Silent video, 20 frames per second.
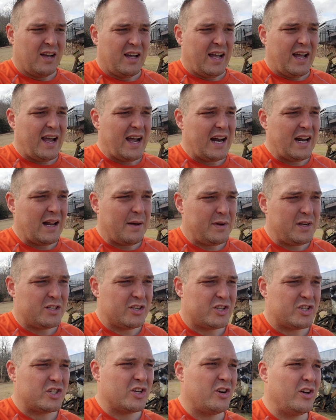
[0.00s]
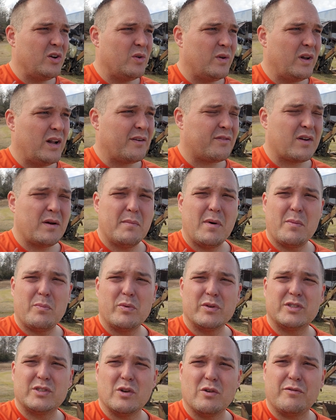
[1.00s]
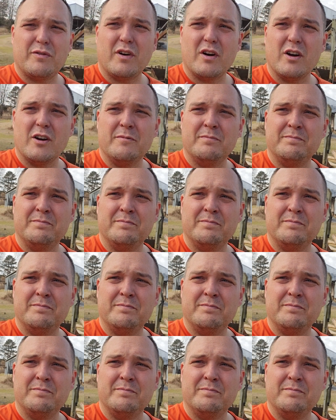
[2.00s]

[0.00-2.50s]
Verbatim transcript: And let me just show you what I've come up with so far.